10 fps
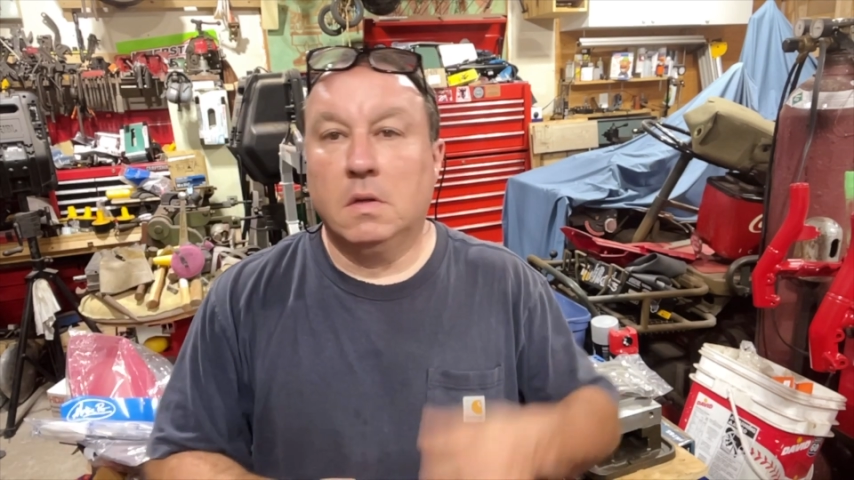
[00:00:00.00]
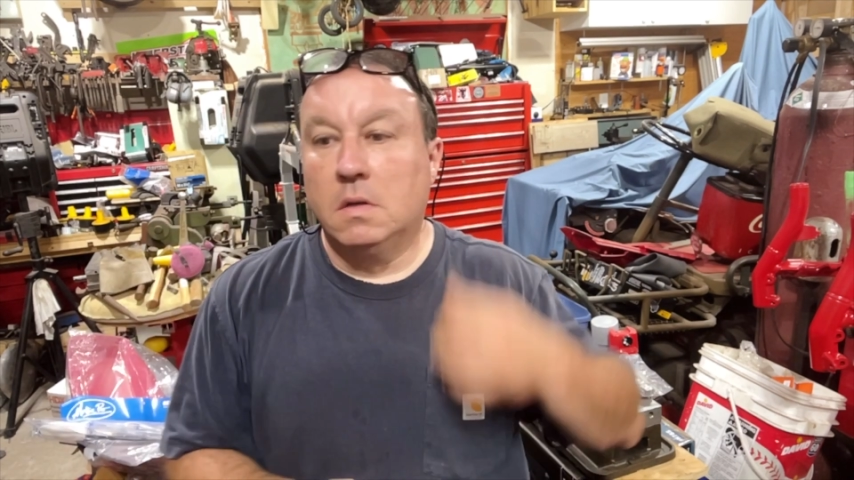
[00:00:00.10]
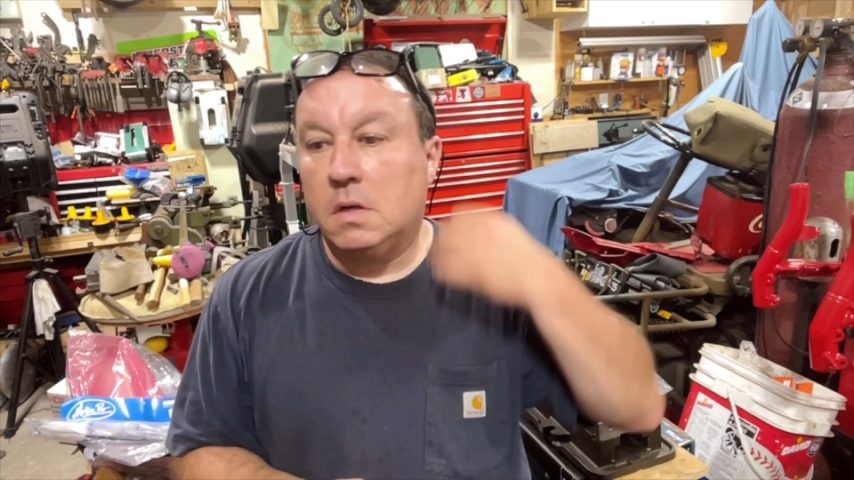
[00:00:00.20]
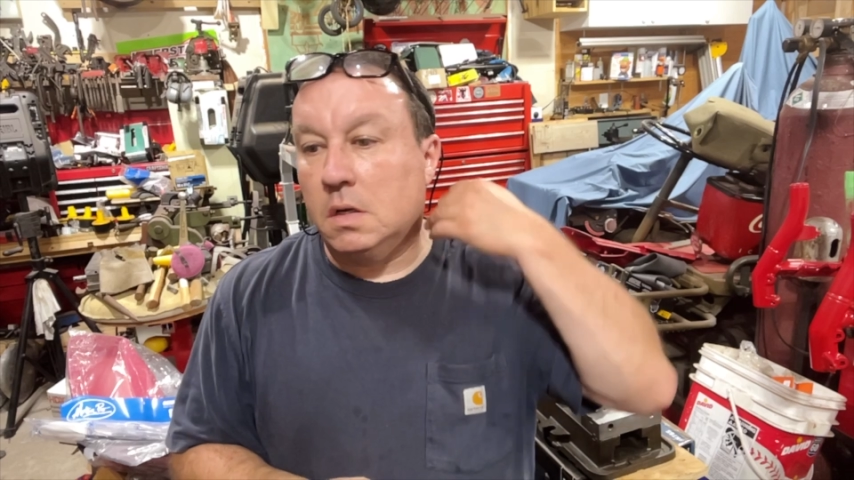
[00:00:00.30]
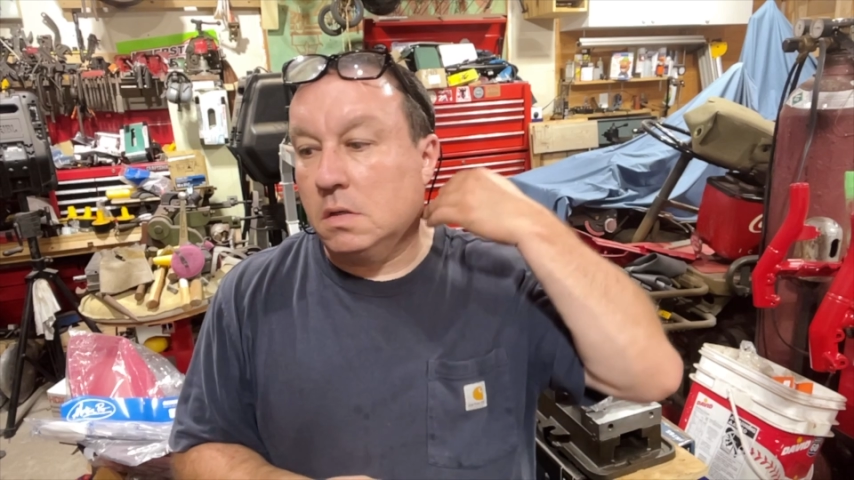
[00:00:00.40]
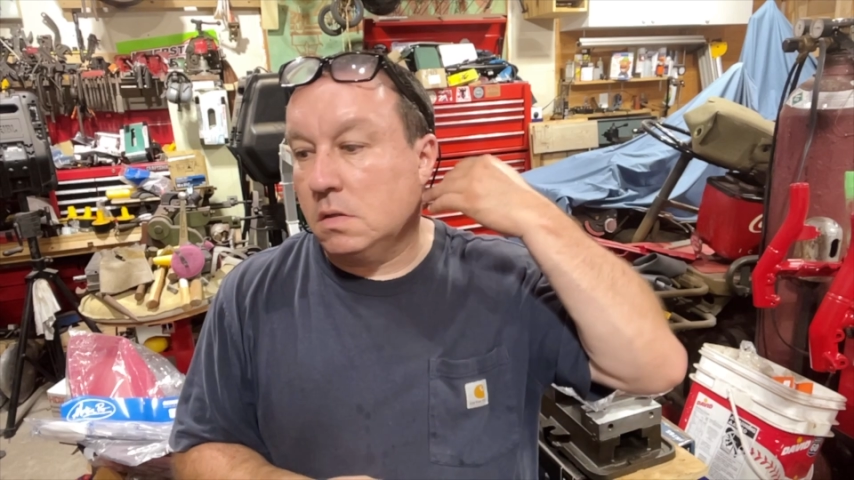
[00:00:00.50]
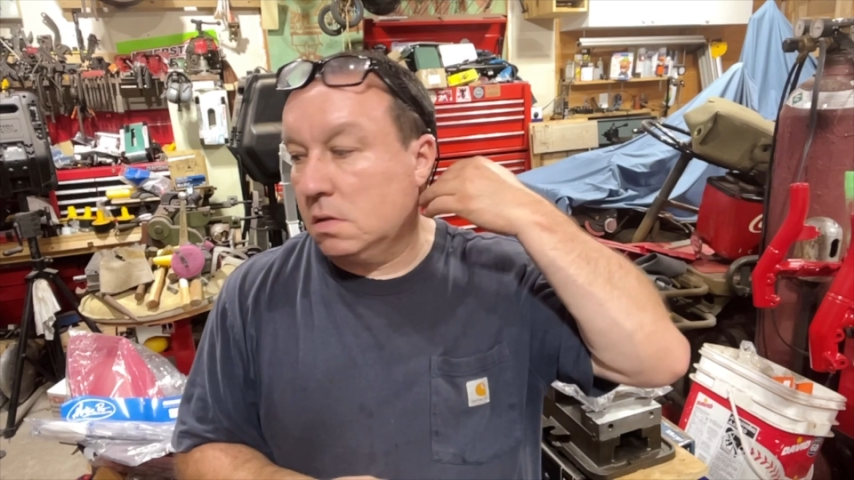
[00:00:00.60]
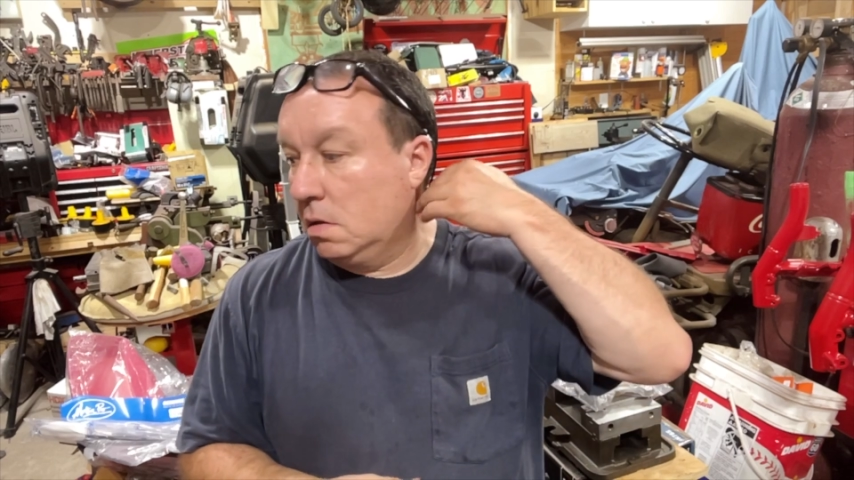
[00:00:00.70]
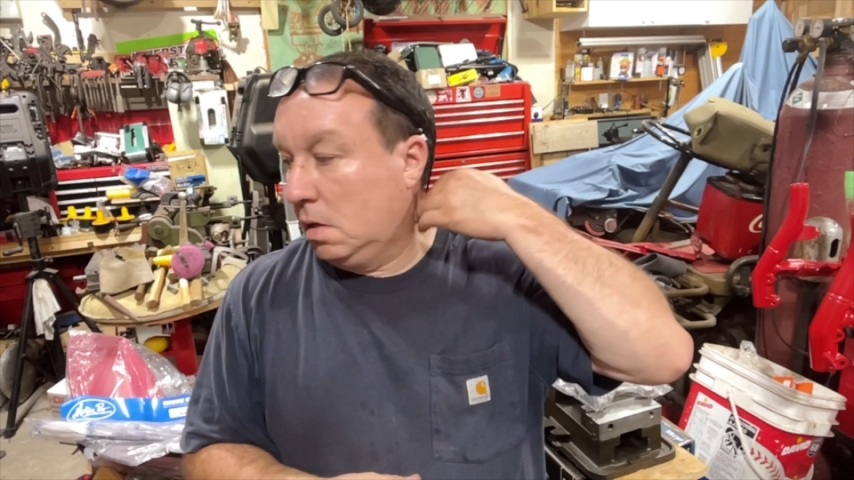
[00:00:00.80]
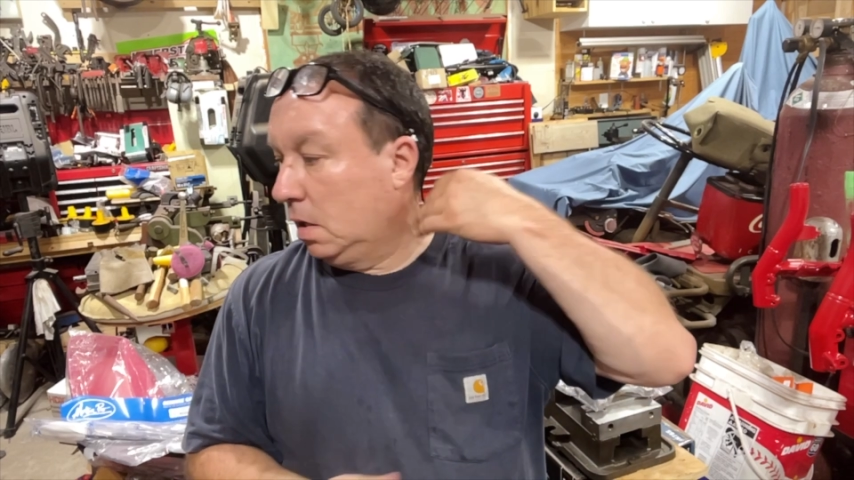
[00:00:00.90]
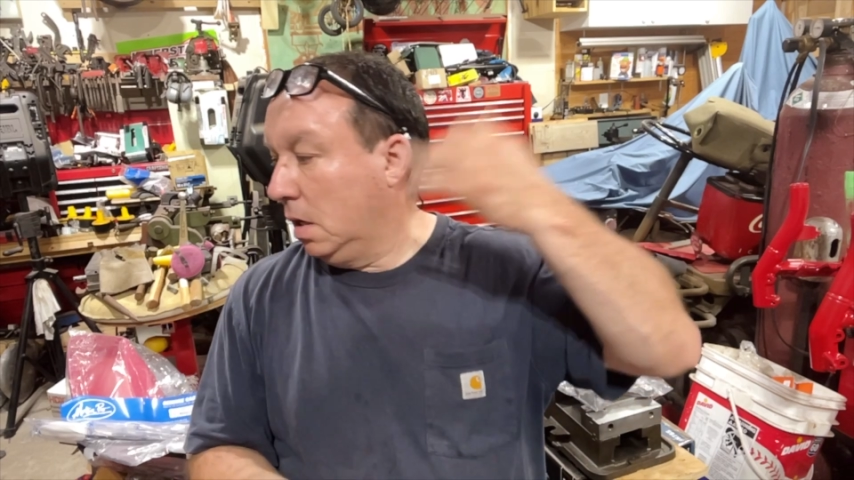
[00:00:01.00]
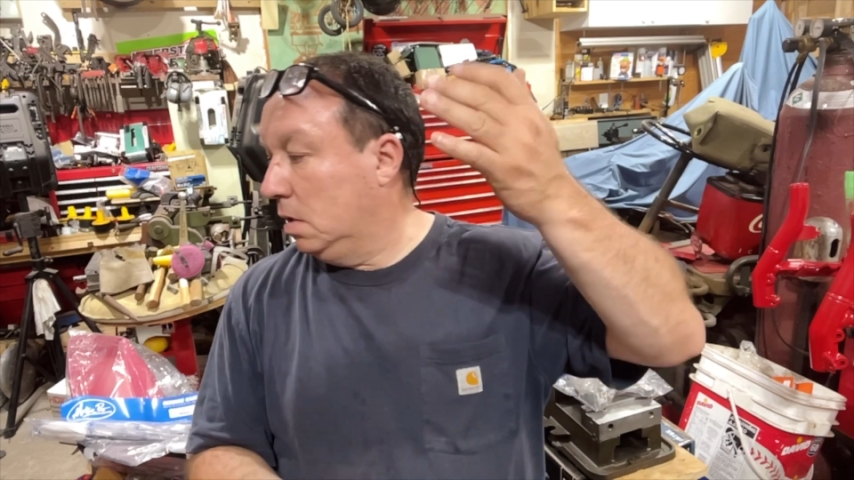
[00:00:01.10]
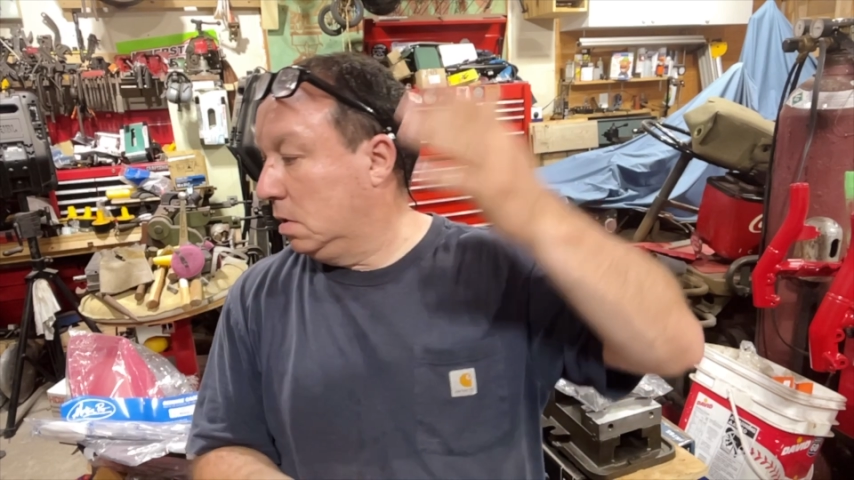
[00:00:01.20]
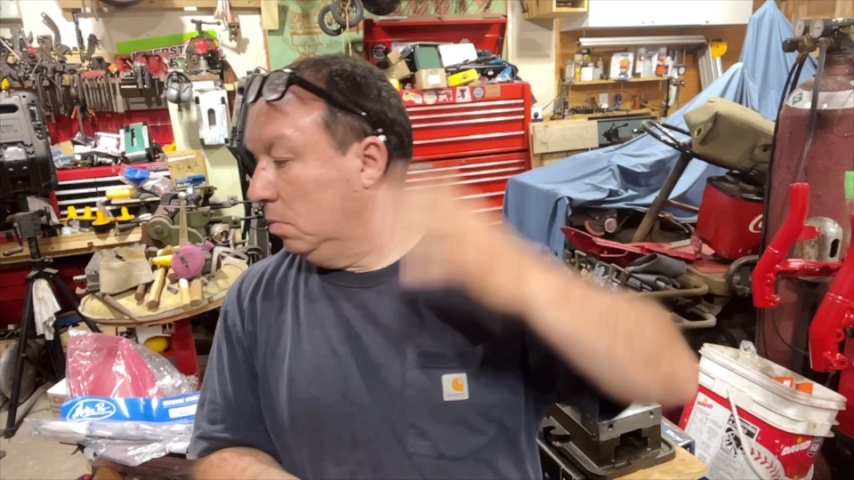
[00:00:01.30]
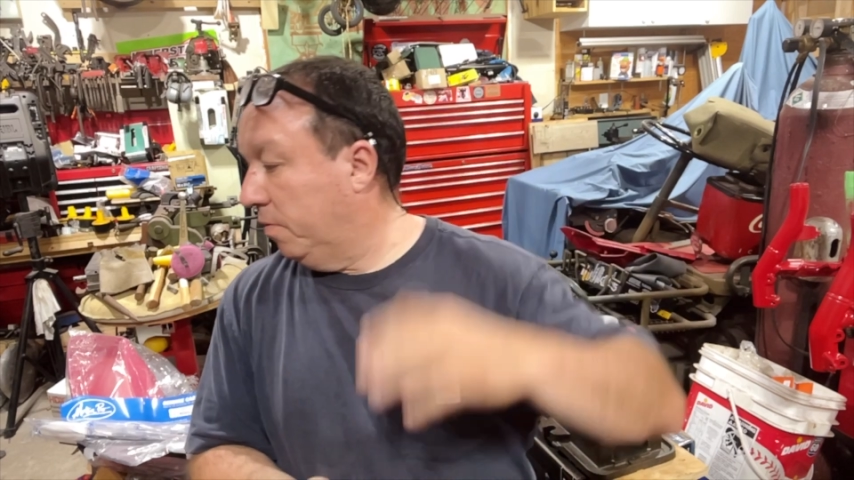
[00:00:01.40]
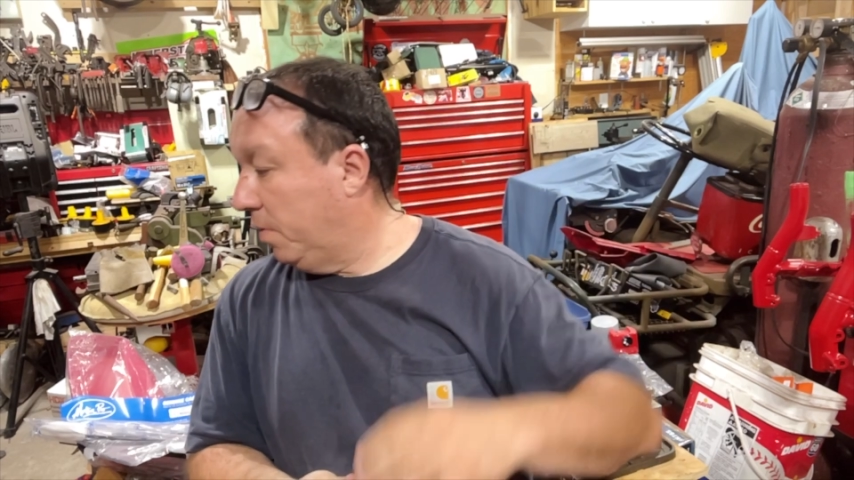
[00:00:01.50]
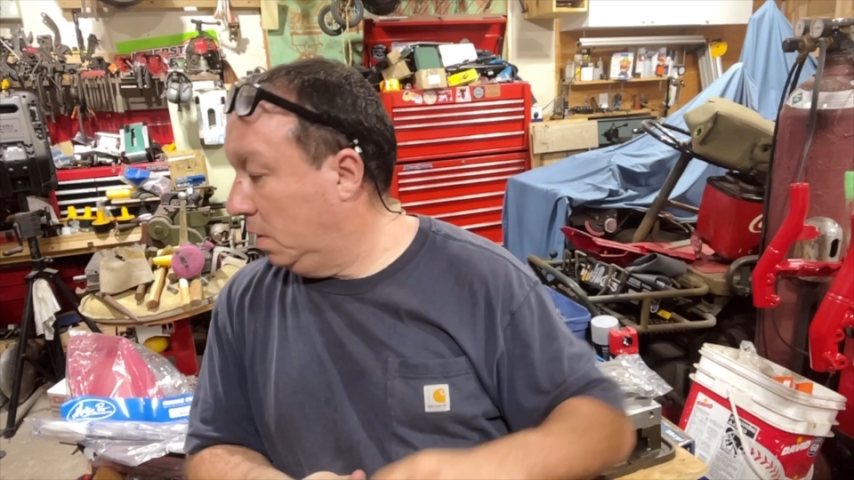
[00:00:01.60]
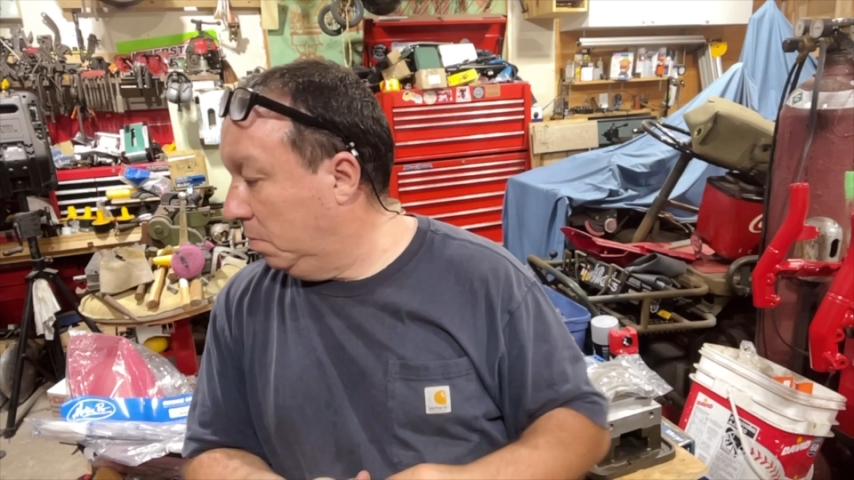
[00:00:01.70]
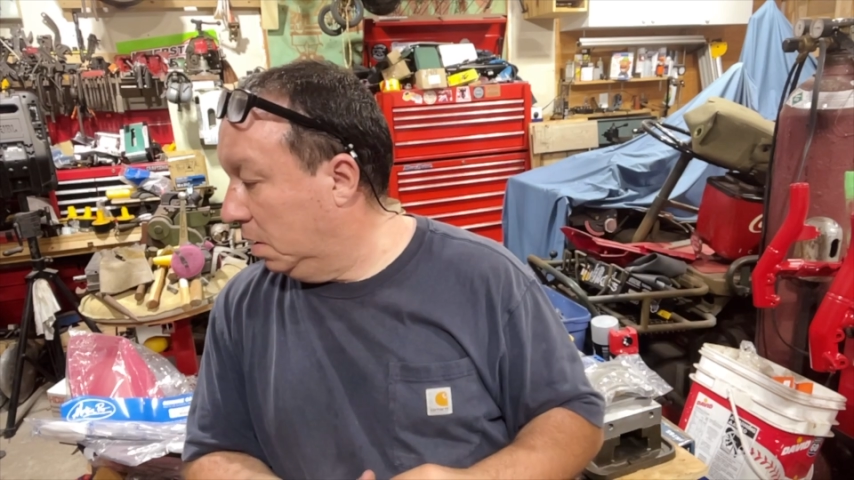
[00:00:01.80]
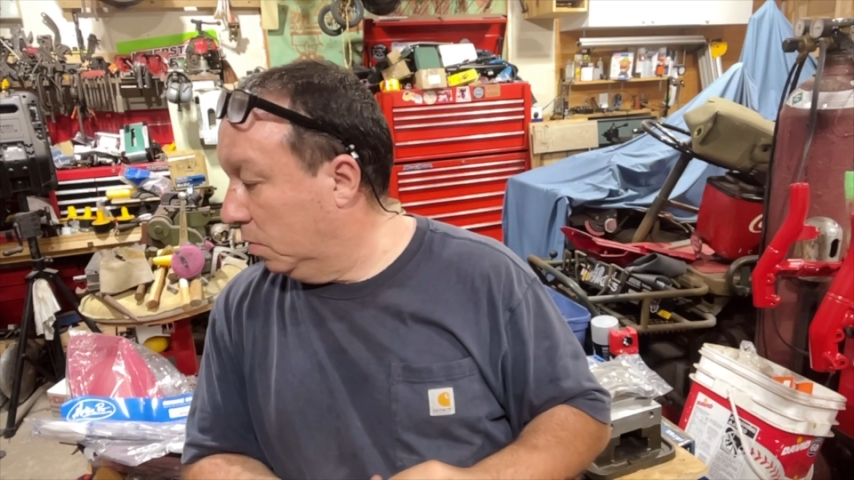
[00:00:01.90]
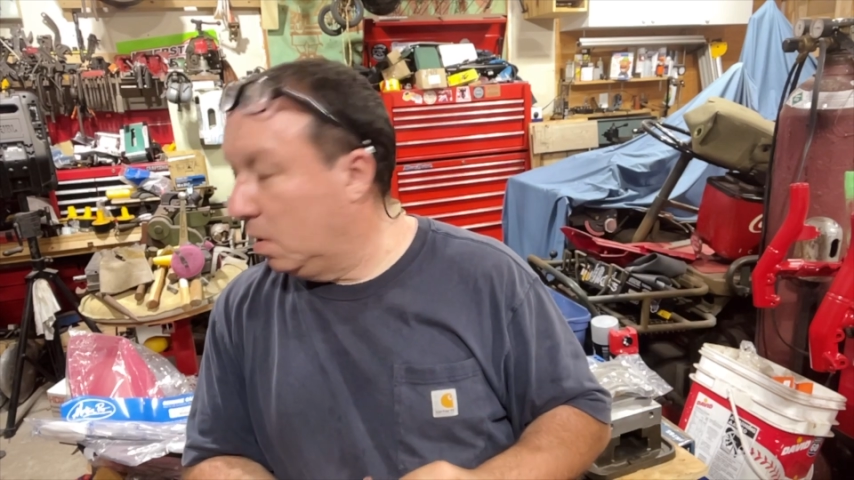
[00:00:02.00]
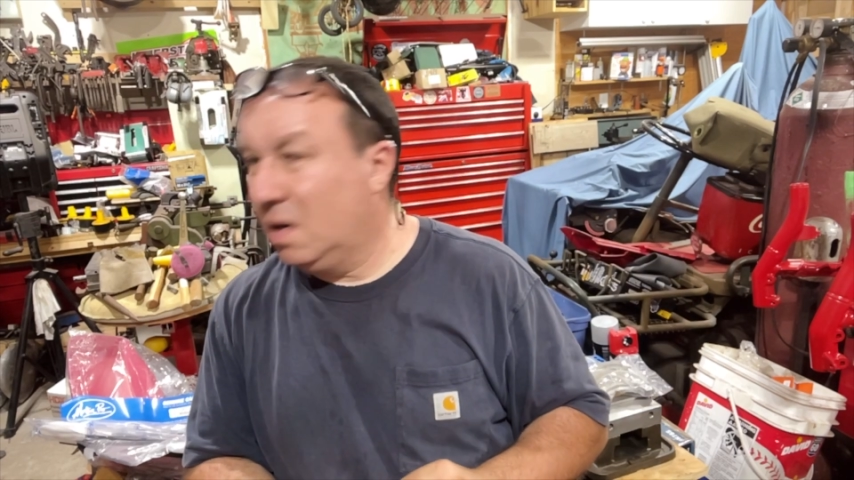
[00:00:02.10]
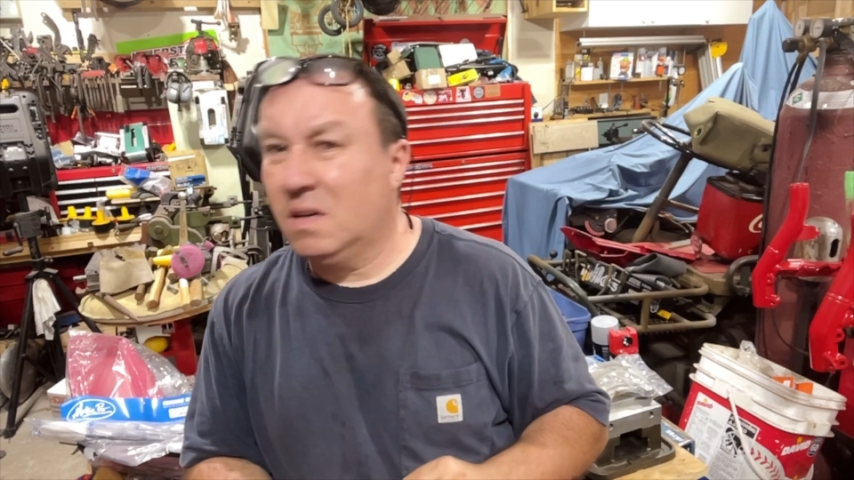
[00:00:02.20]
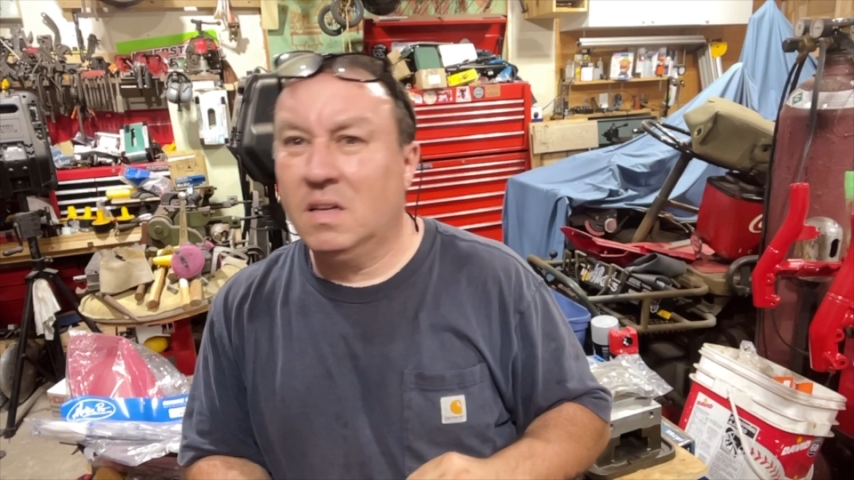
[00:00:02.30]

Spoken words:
because I can't seem to find them anywhere.